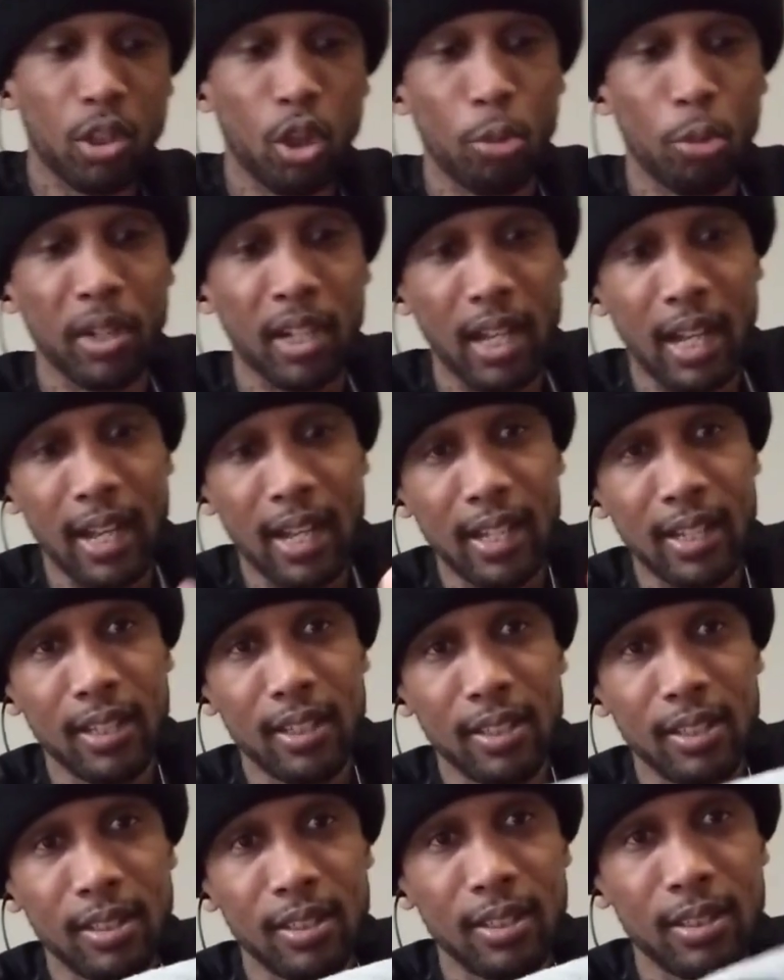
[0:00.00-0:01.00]
Cobra Kai.
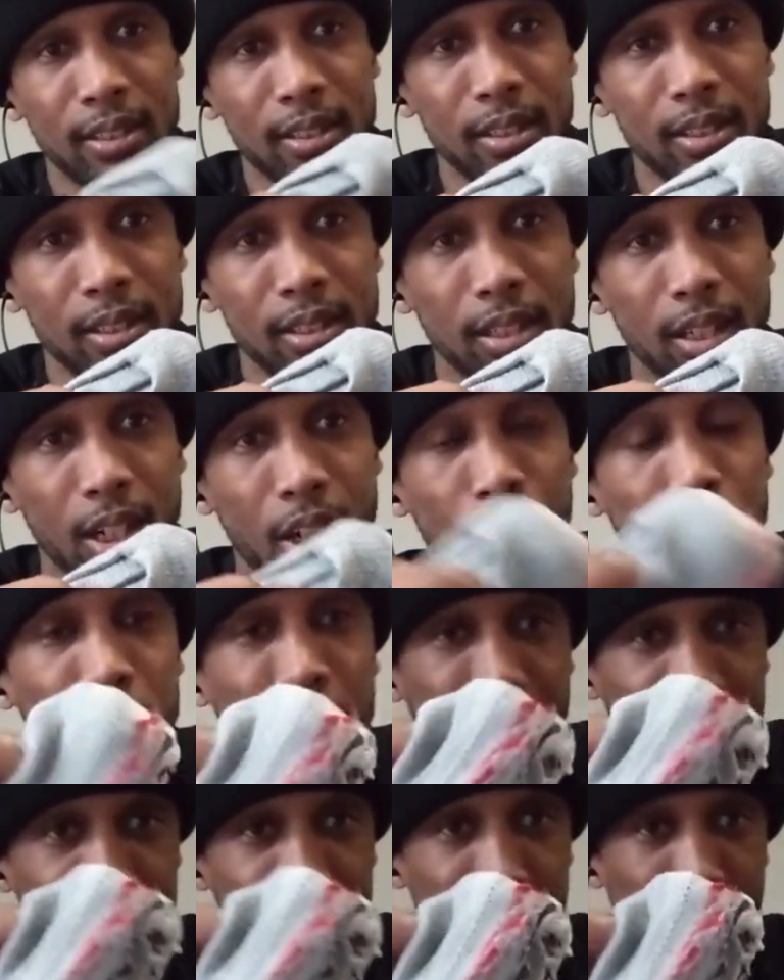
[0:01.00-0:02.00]

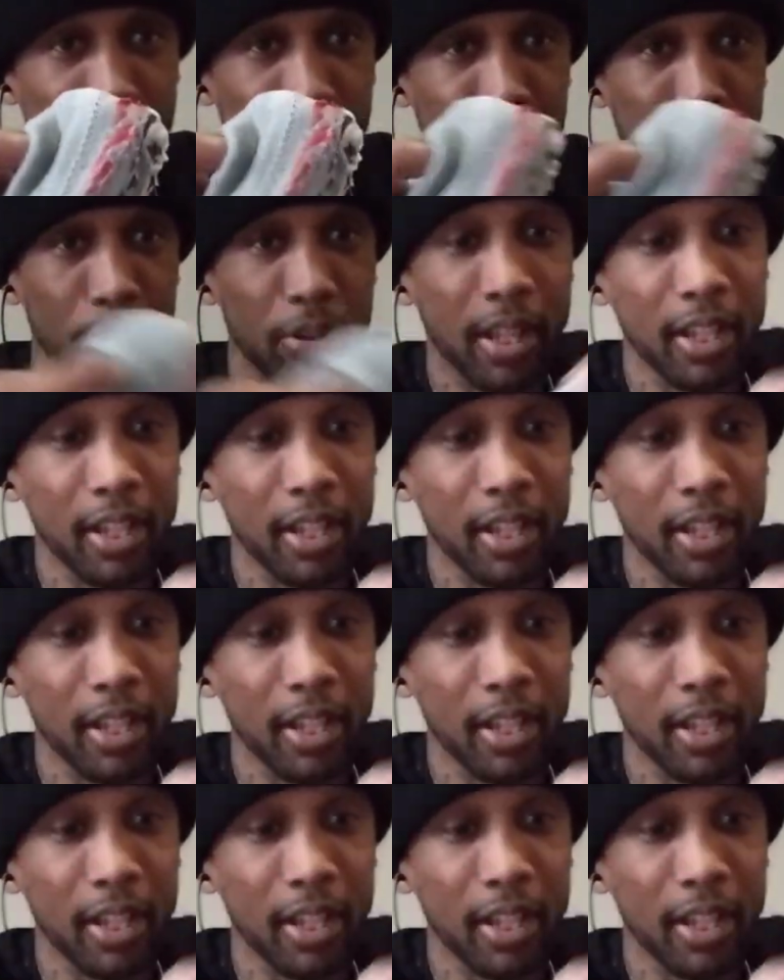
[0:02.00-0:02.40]
Oh, because it's gray,